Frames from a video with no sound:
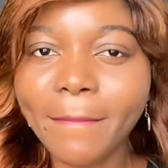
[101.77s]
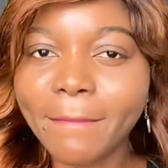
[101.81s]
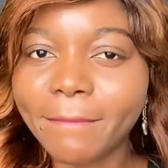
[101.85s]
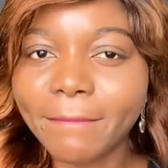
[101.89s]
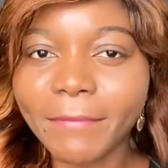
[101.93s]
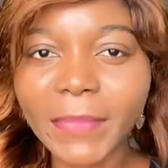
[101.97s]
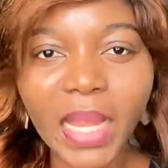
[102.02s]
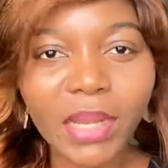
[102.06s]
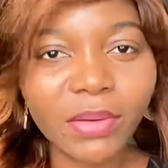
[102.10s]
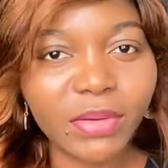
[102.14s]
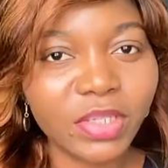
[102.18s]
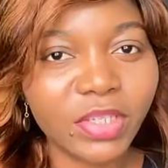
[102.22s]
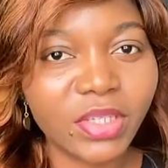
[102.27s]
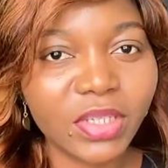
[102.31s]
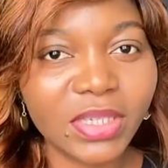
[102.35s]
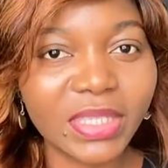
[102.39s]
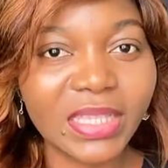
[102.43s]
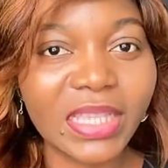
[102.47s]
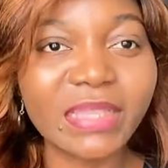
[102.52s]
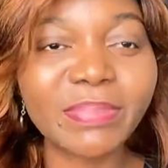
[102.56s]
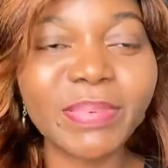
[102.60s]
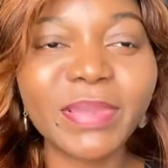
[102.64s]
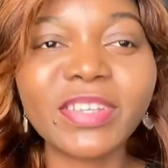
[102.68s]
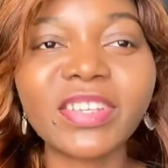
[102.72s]
marriages,
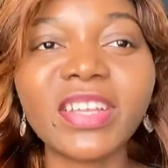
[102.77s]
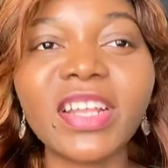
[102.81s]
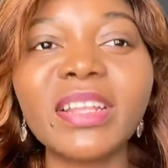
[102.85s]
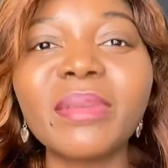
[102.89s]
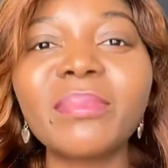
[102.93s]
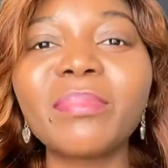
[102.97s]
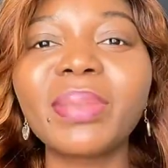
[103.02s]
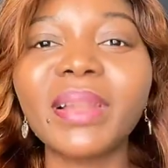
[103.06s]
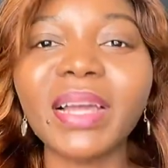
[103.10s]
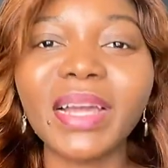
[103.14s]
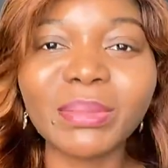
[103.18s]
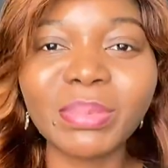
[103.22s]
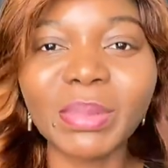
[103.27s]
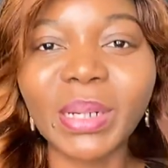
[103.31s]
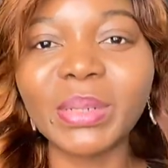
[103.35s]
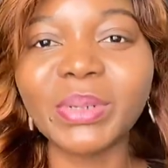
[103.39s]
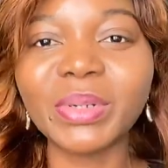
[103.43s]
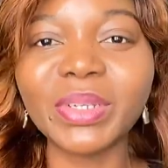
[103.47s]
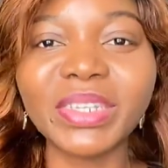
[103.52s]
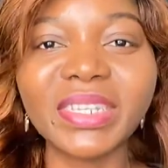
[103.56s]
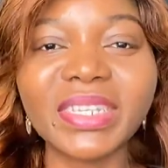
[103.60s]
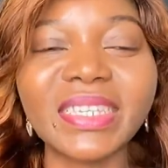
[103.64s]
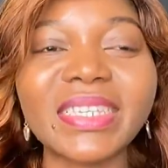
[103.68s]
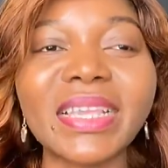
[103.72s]
especially black
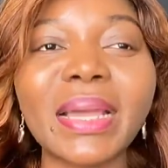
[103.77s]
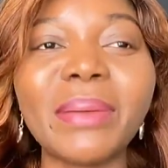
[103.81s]
marriages,